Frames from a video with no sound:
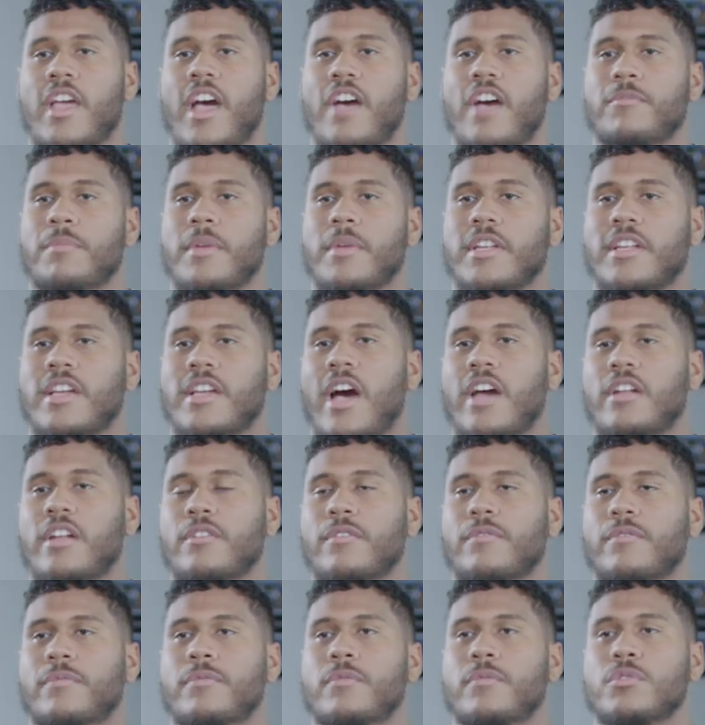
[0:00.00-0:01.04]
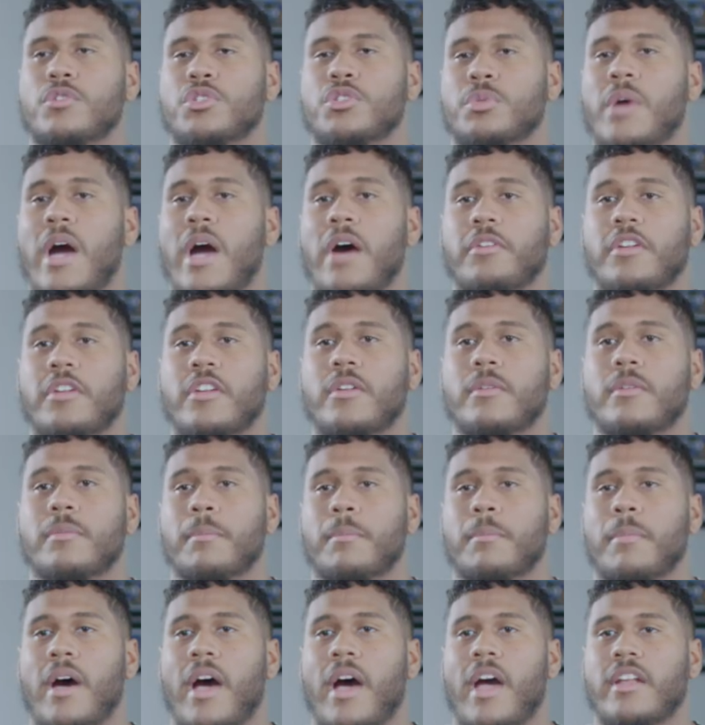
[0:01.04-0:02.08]
have been kind of shrouded
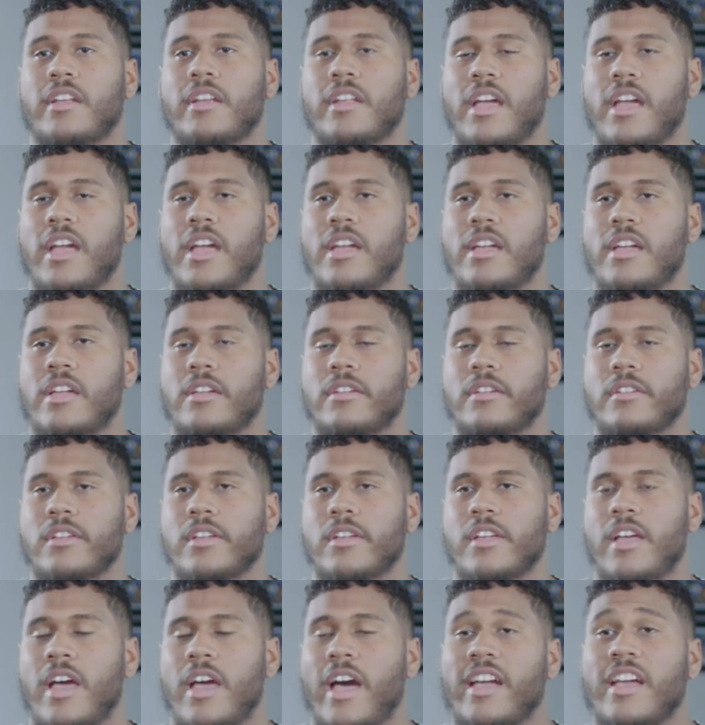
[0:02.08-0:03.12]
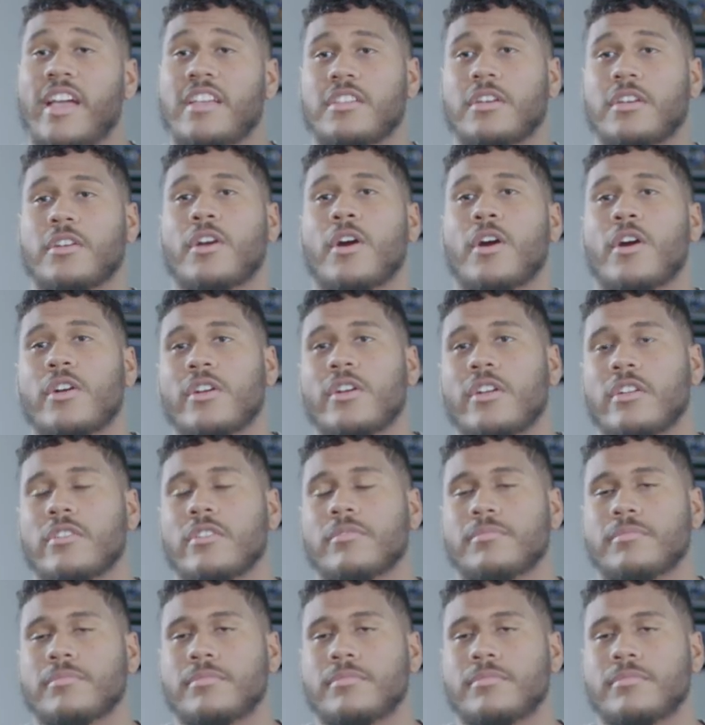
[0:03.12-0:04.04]
behind a curtain.